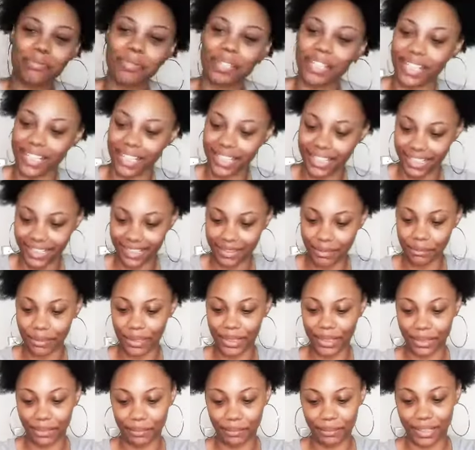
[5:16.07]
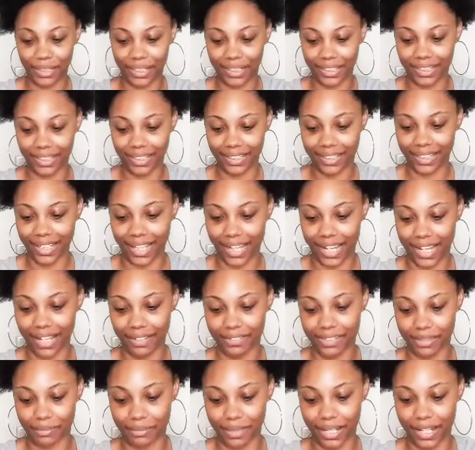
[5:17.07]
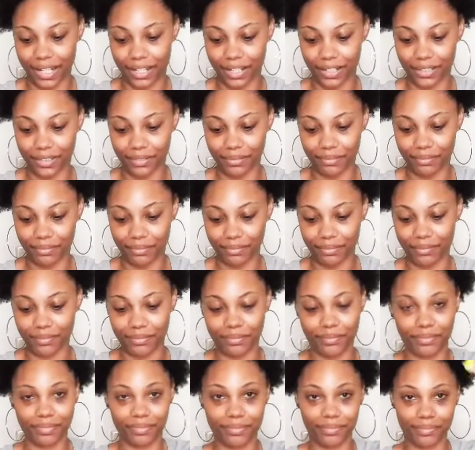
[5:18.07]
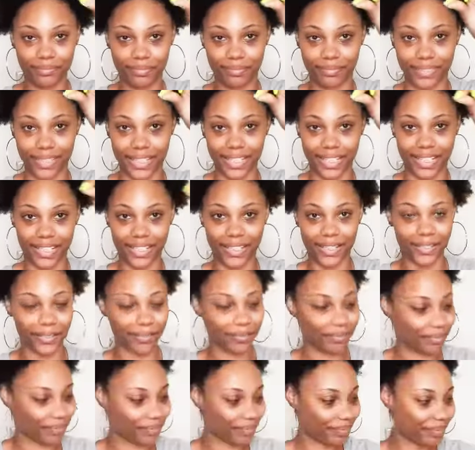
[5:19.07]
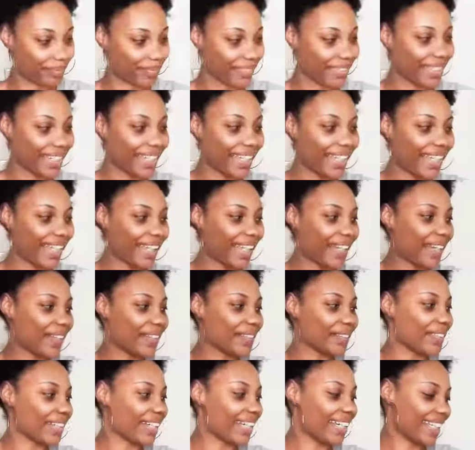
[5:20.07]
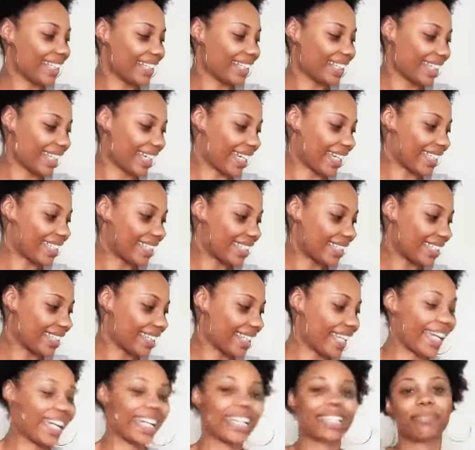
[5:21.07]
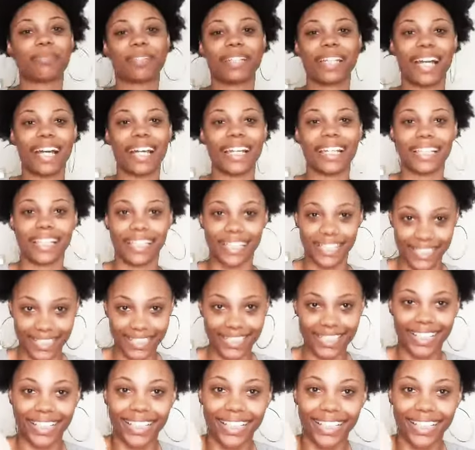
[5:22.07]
me being me. I have some hair in here. But yes, last but not least,